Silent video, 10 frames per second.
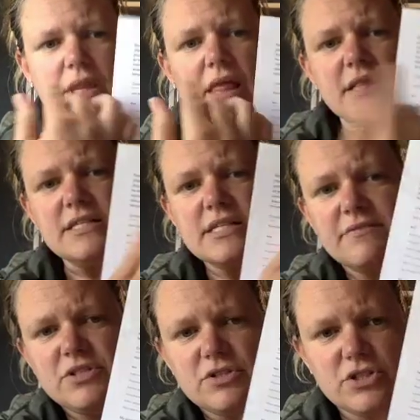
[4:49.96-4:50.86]
this gives
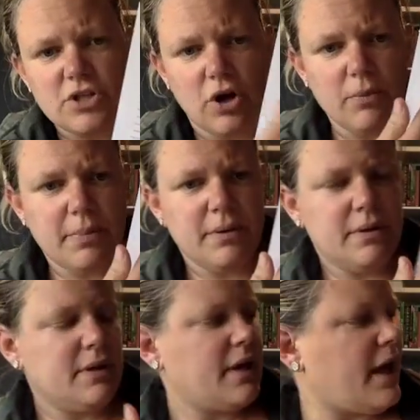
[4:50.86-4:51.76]
you the scope,
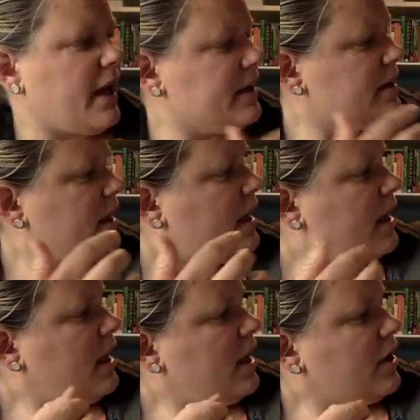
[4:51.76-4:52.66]
okay?
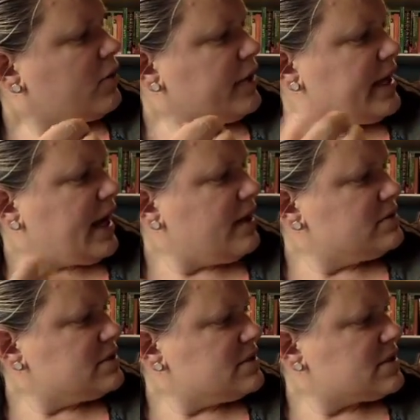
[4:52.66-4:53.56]

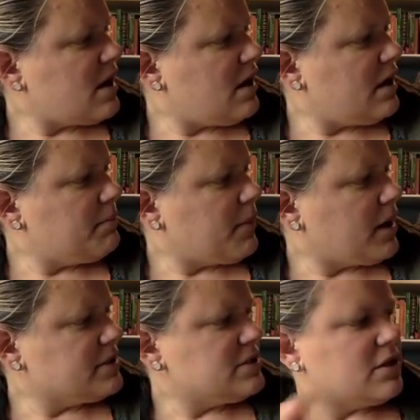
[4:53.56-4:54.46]
Greenhouses on
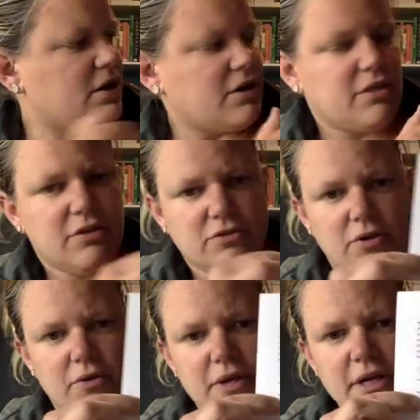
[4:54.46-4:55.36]
Mars and Earth.
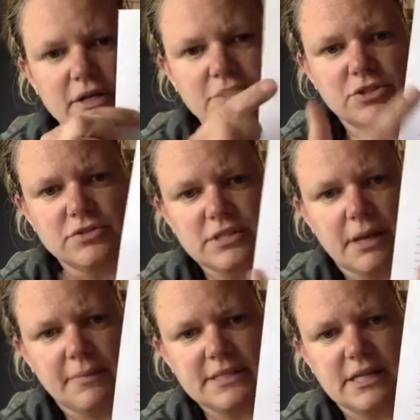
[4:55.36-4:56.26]
So here are 2
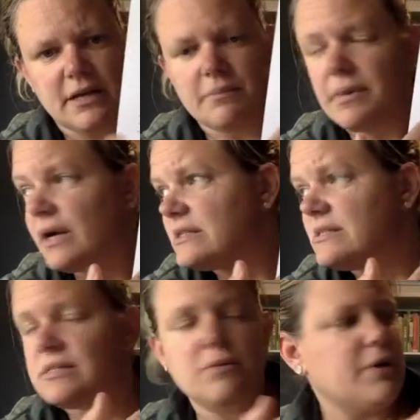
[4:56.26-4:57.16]
side-by-side comparisons
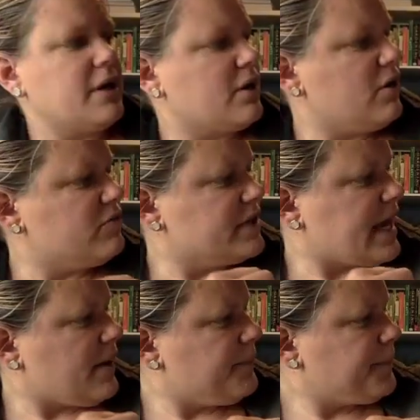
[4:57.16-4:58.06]
that we're going to go over
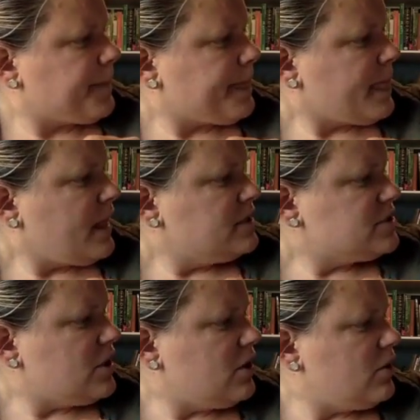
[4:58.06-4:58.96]
now.
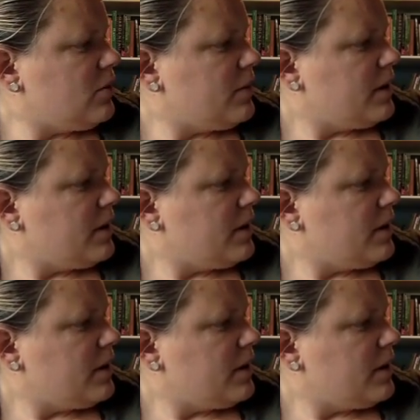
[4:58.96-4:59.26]
So